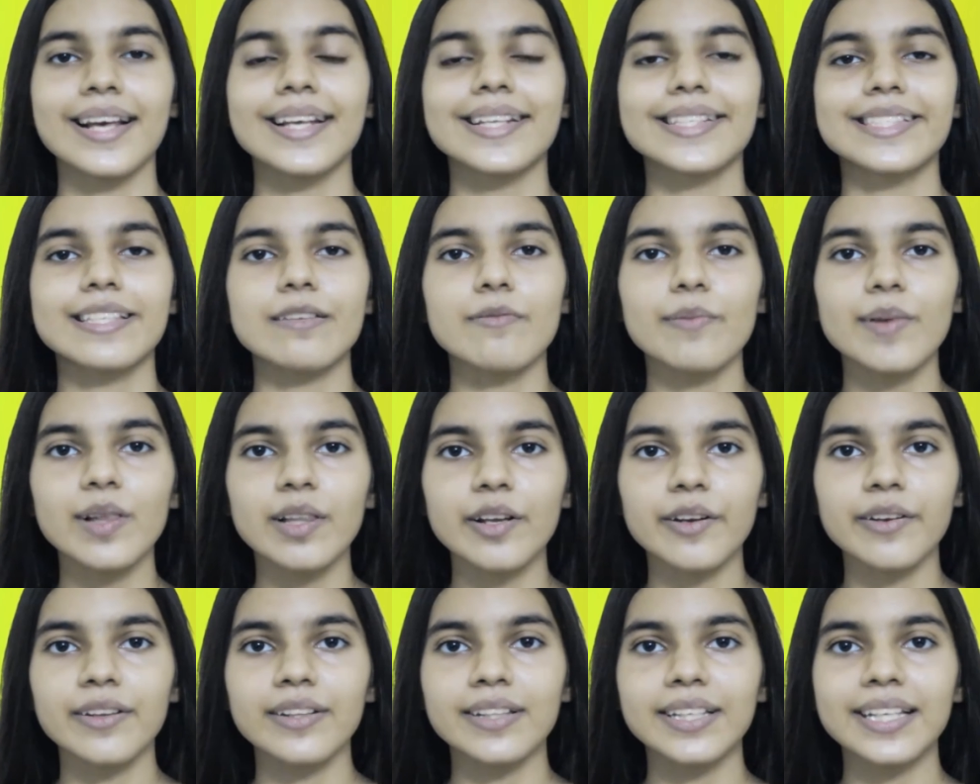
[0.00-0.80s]

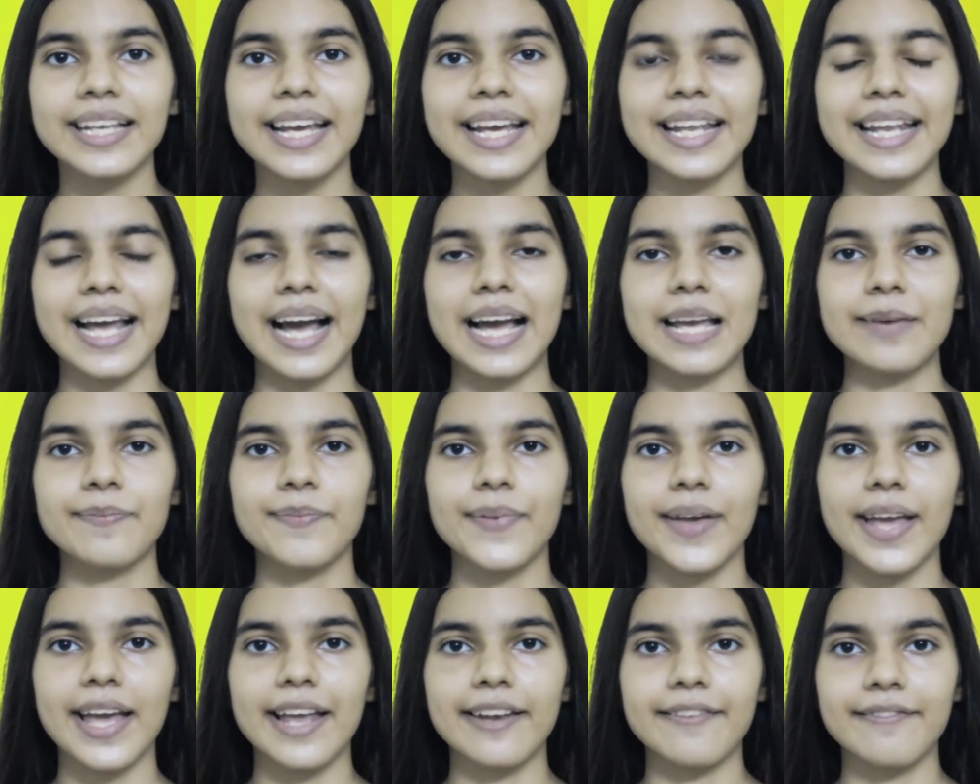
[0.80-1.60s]
Similarly, an
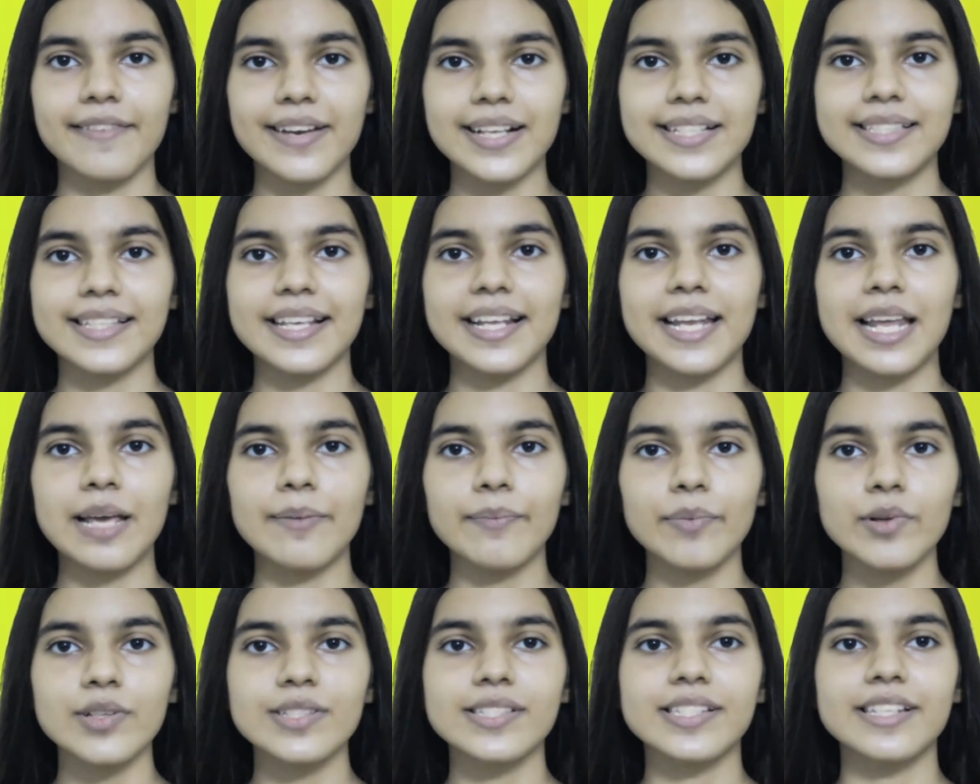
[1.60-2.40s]
IP address
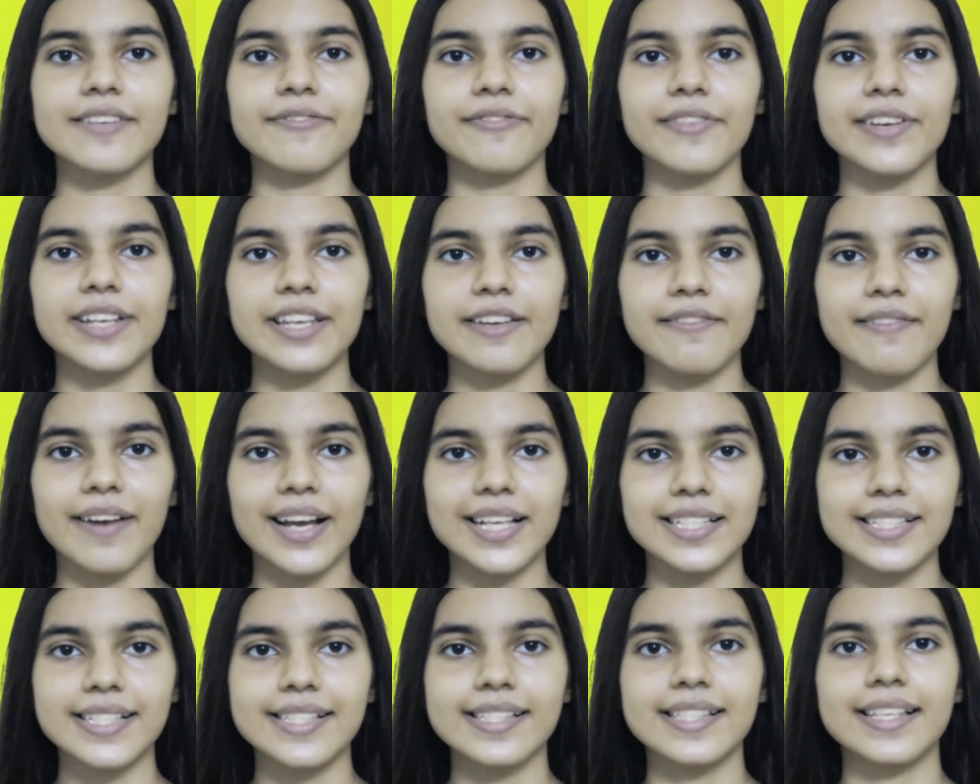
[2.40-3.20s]
enables different
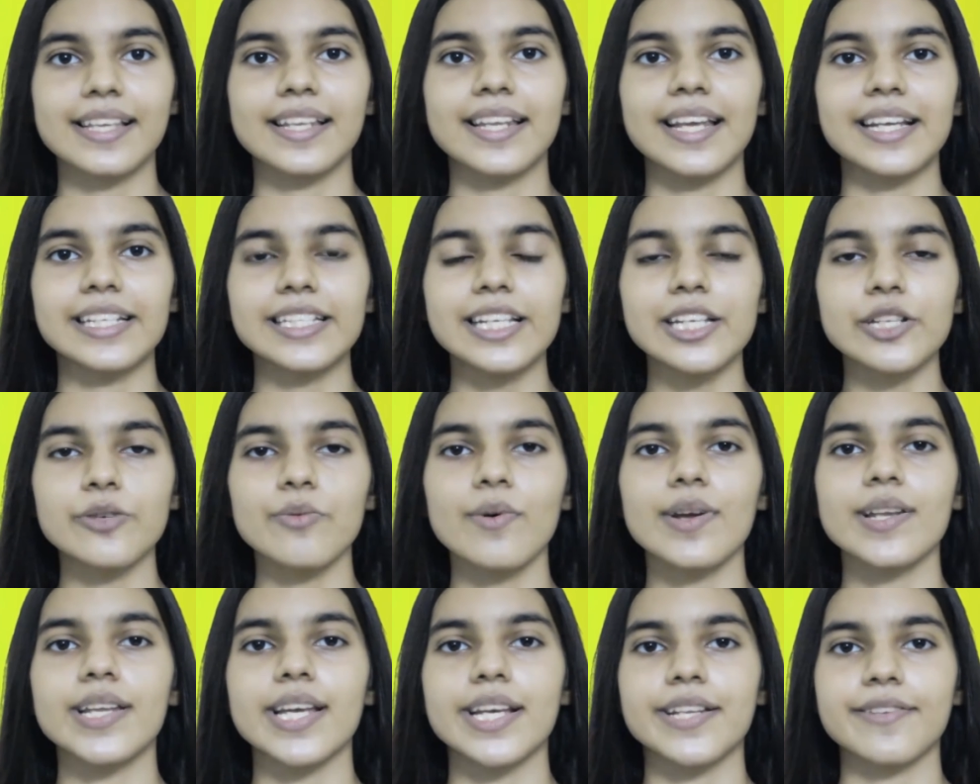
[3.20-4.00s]
devices connected to
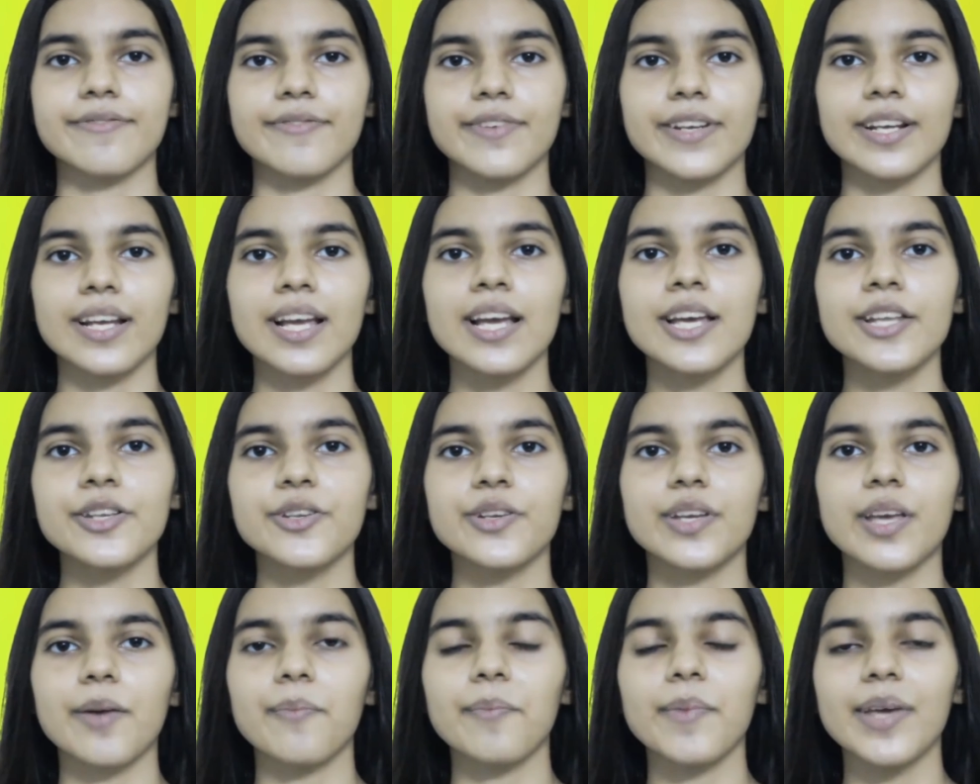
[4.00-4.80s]
a network
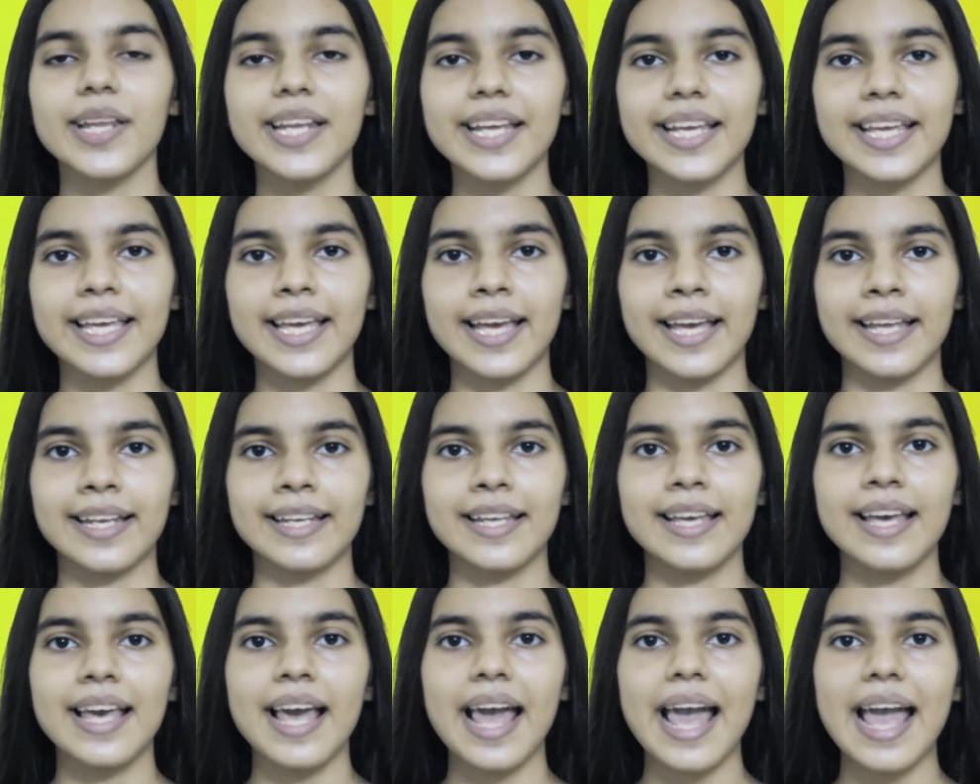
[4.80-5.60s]
to
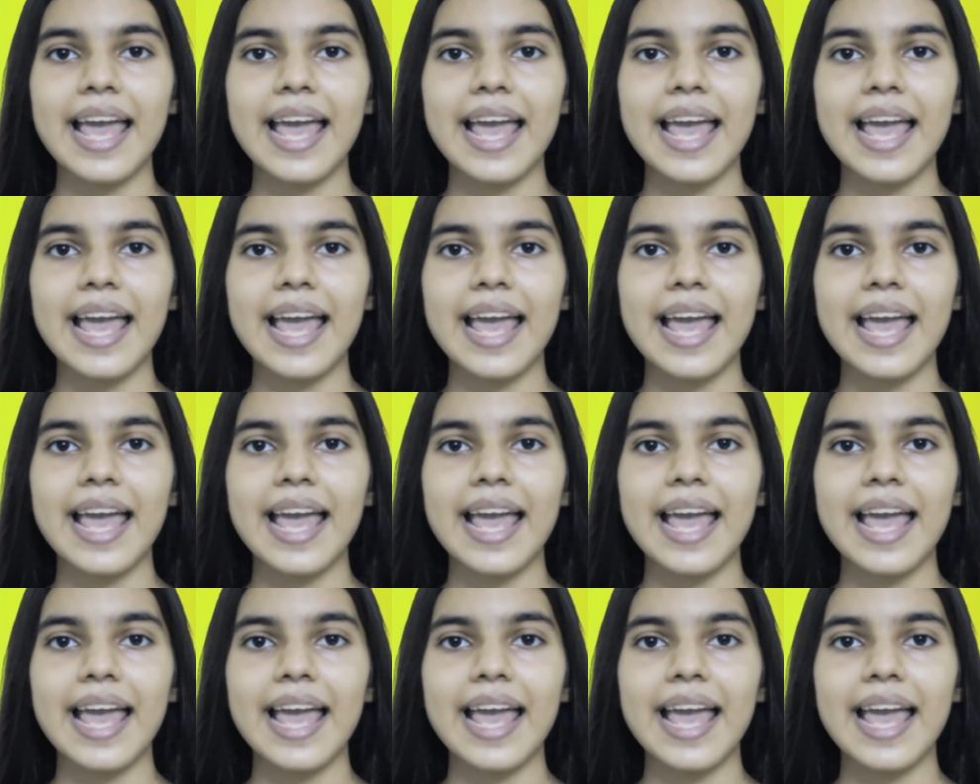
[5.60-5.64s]
communicate.